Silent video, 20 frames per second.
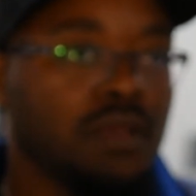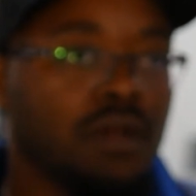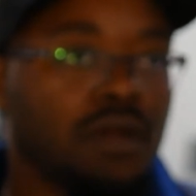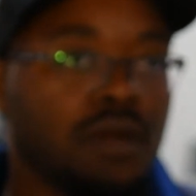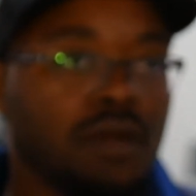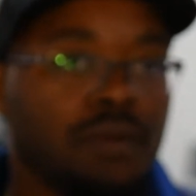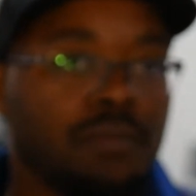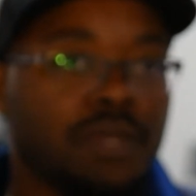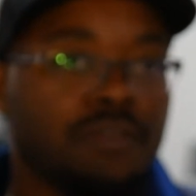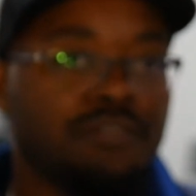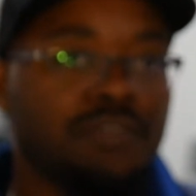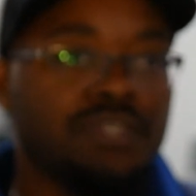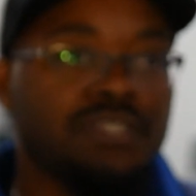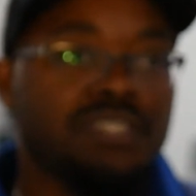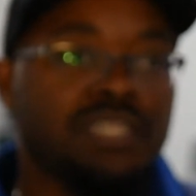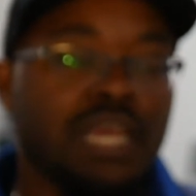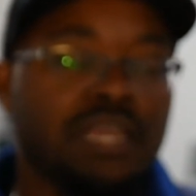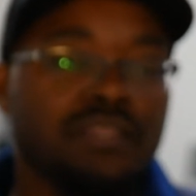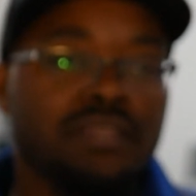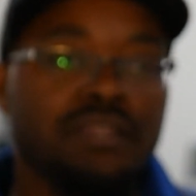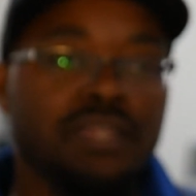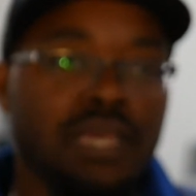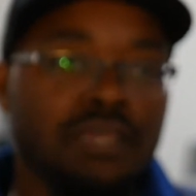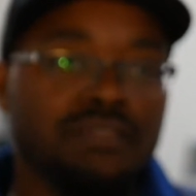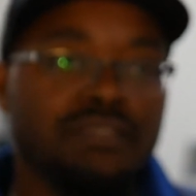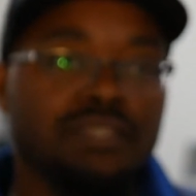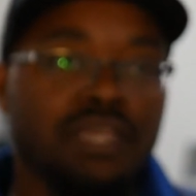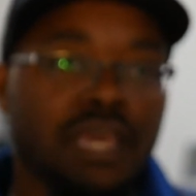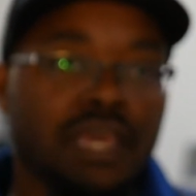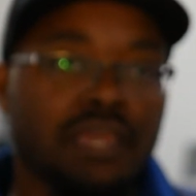if you just take the
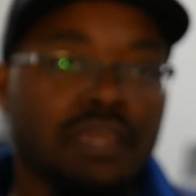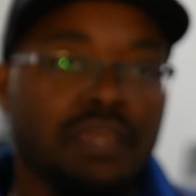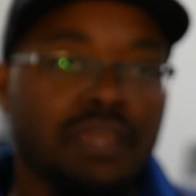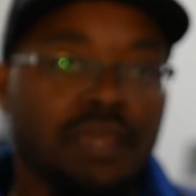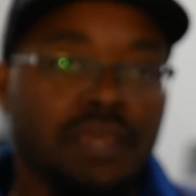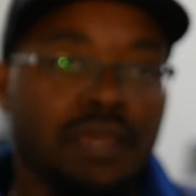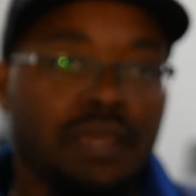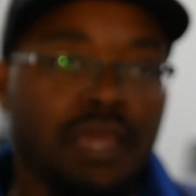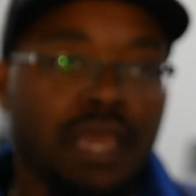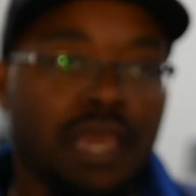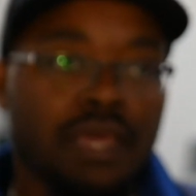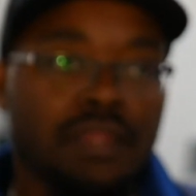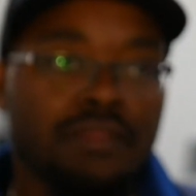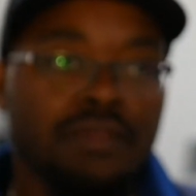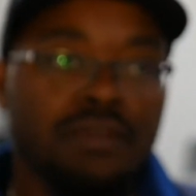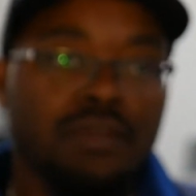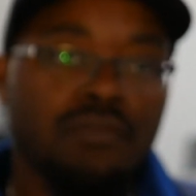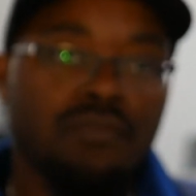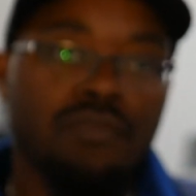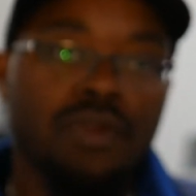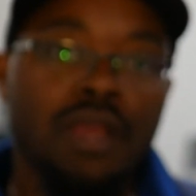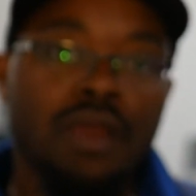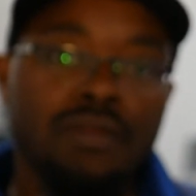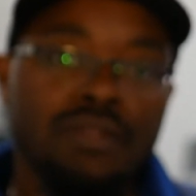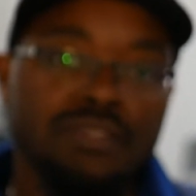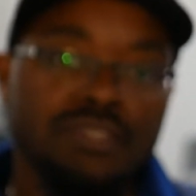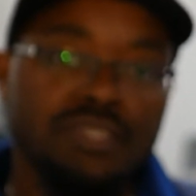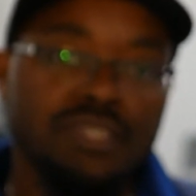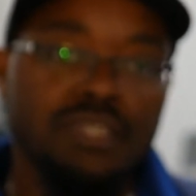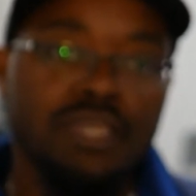next day and look around
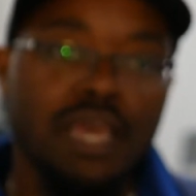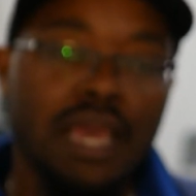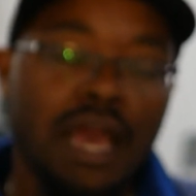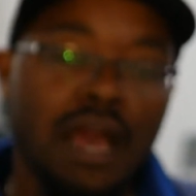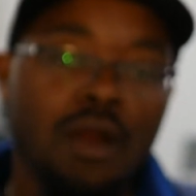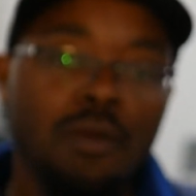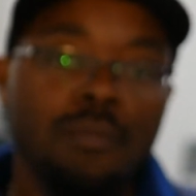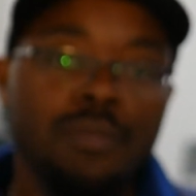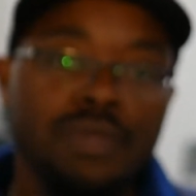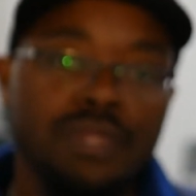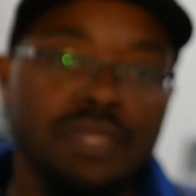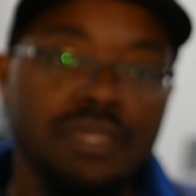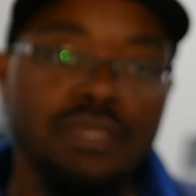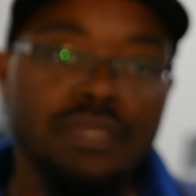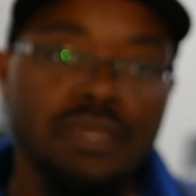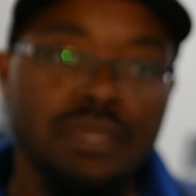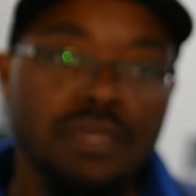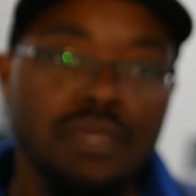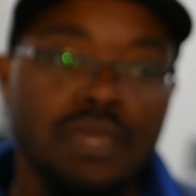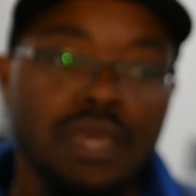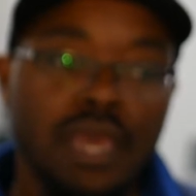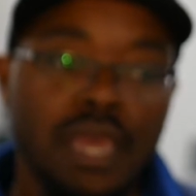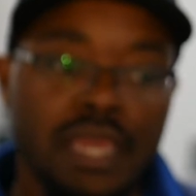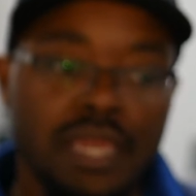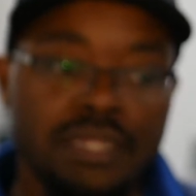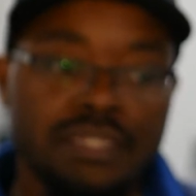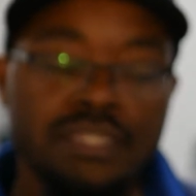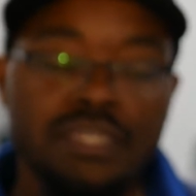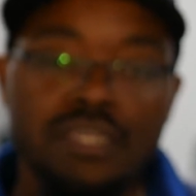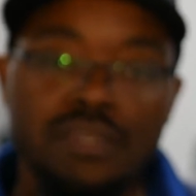and see how many
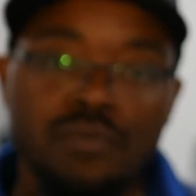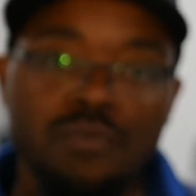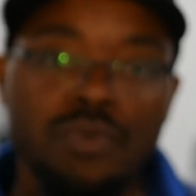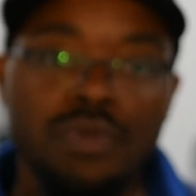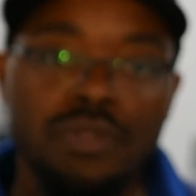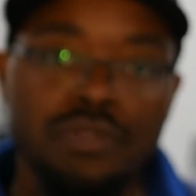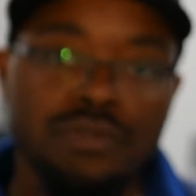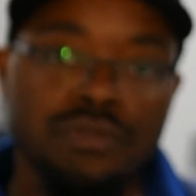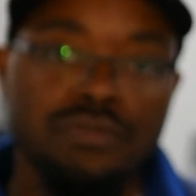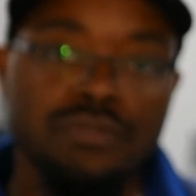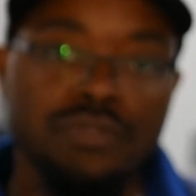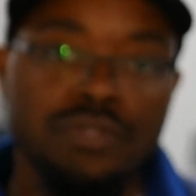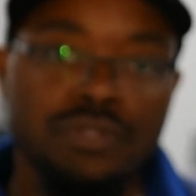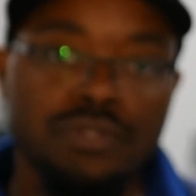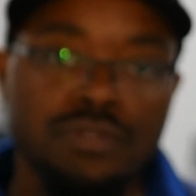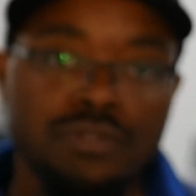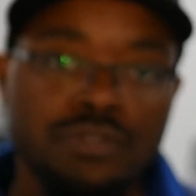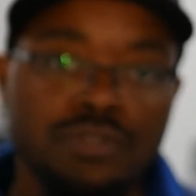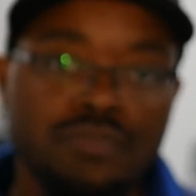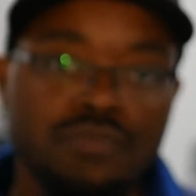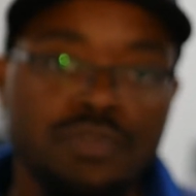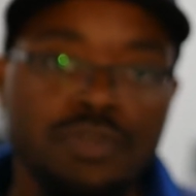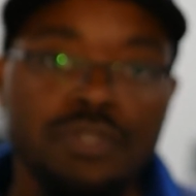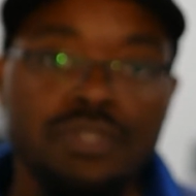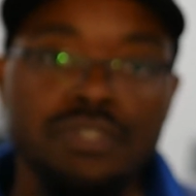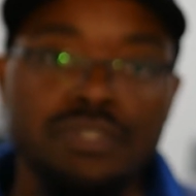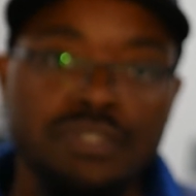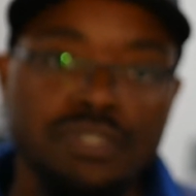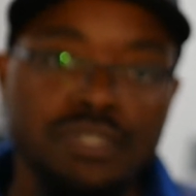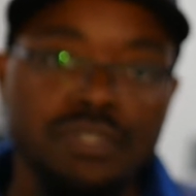18-wheelers do you
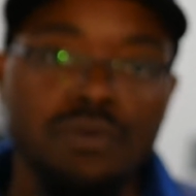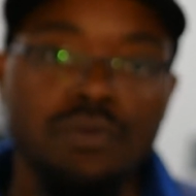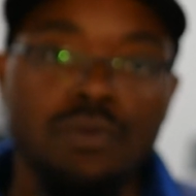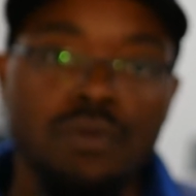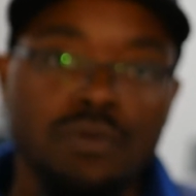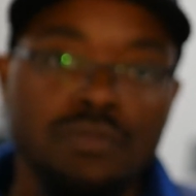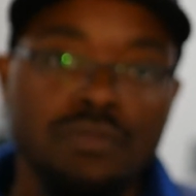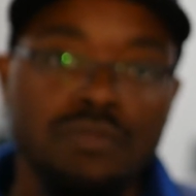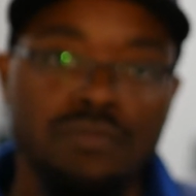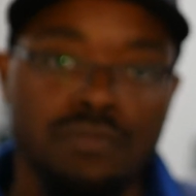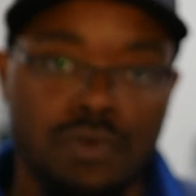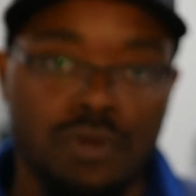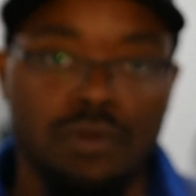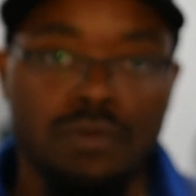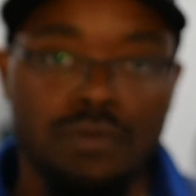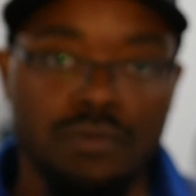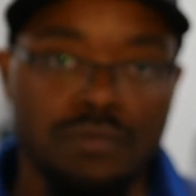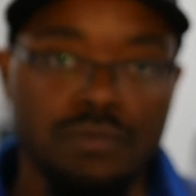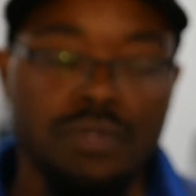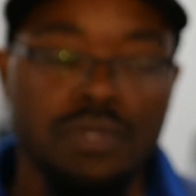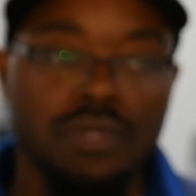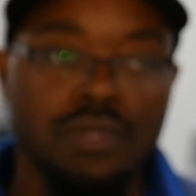really see on the road,